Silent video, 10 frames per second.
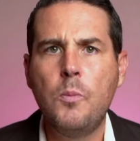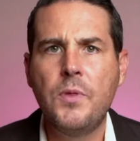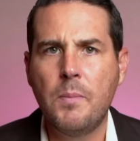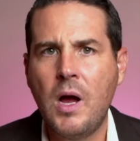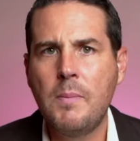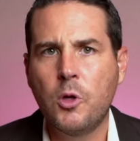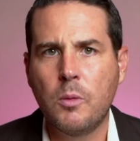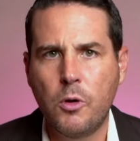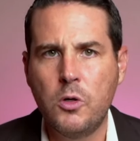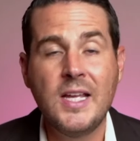hope that
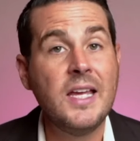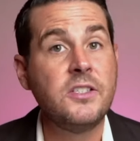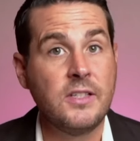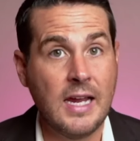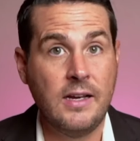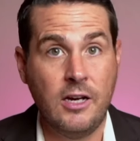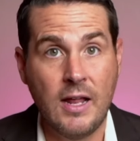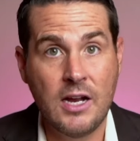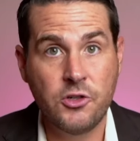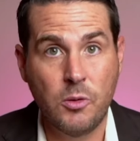popular protests and
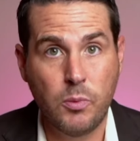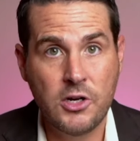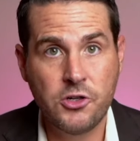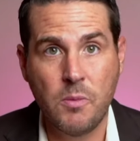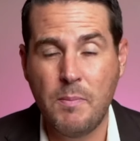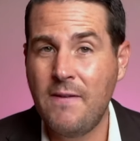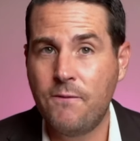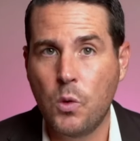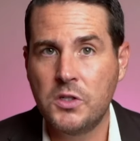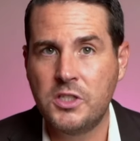international pressure may
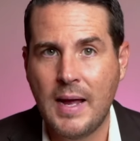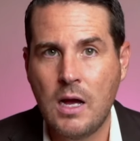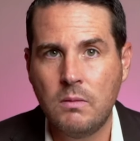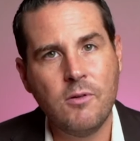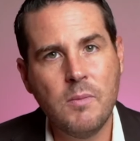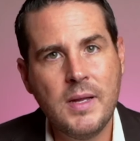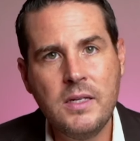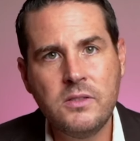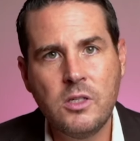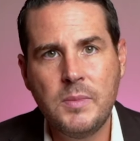force him out, it
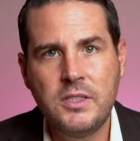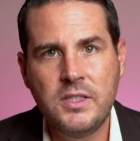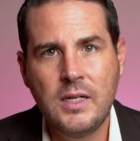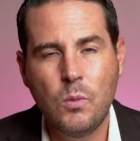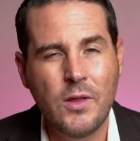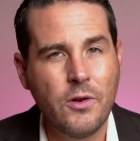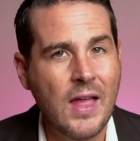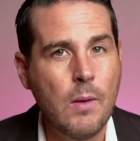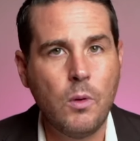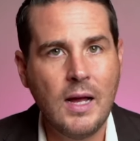remains to be seen whether
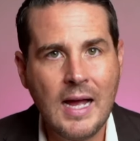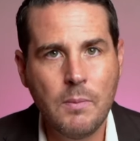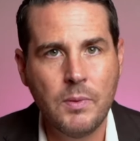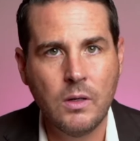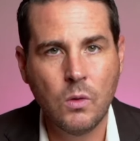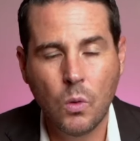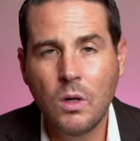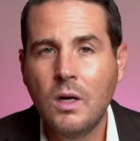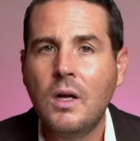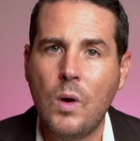that will happen
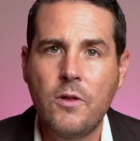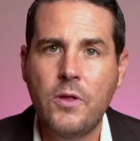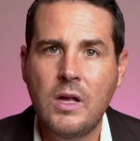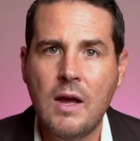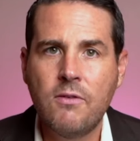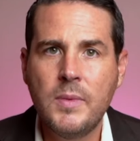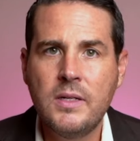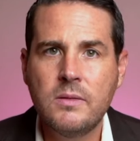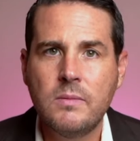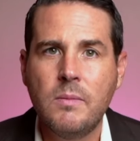or whether the
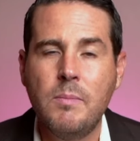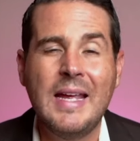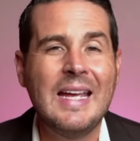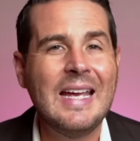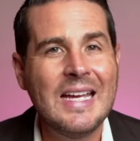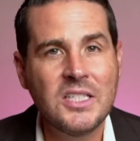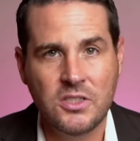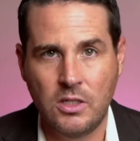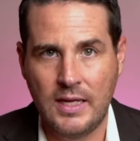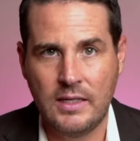government may
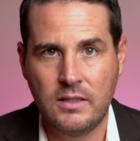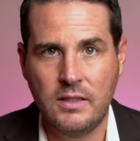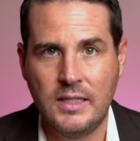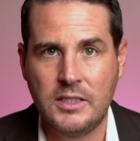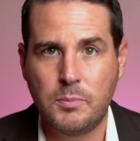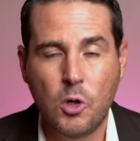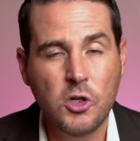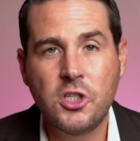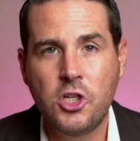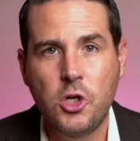escalate its
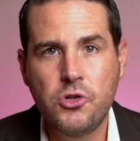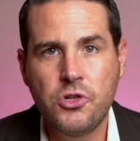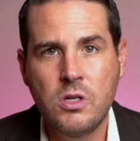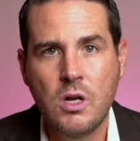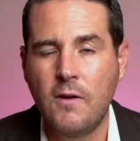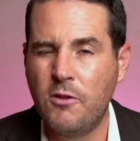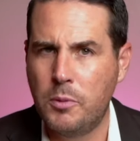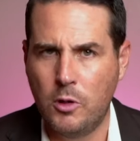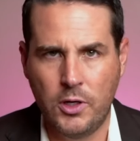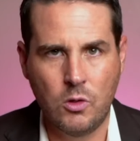persecution of the
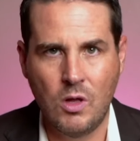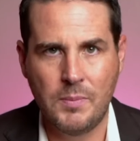political